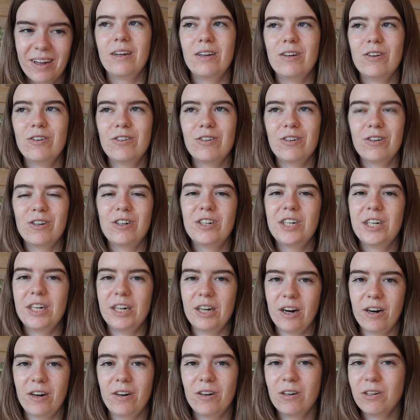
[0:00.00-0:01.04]
You should
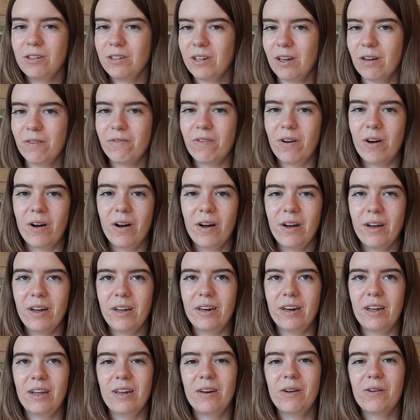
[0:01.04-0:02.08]
cheer yourself
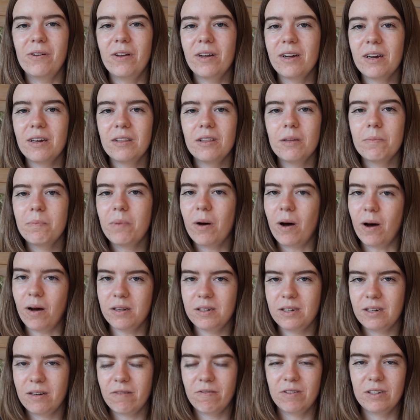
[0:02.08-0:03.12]
on and look at the
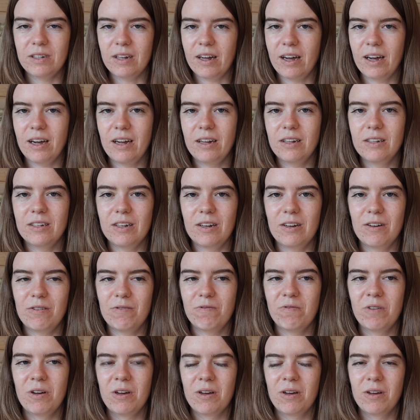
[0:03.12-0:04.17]
positive sides
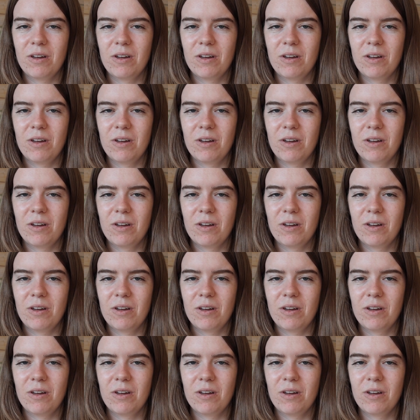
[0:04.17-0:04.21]
of